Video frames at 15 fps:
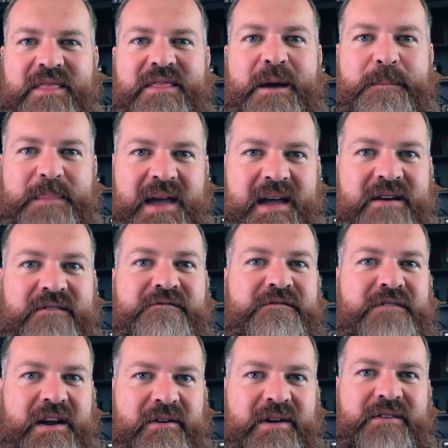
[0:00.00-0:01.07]
that pay a
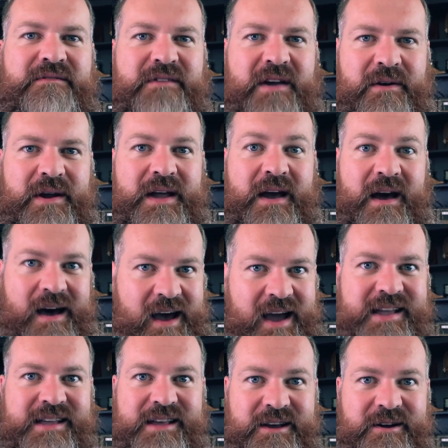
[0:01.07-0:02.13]
very, very high
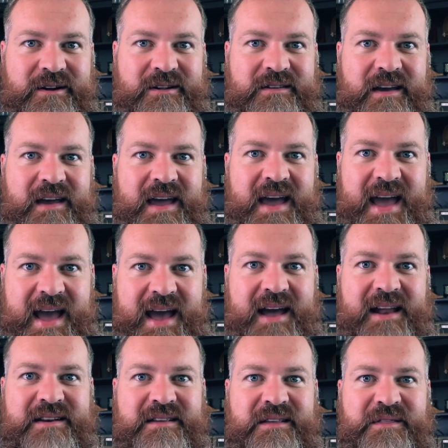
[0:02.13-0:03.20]
yield,
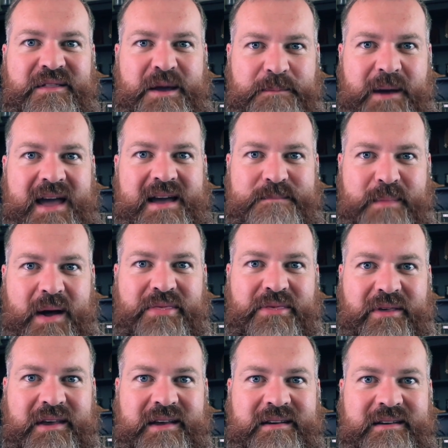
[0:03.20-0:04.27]
and they pay it monthly.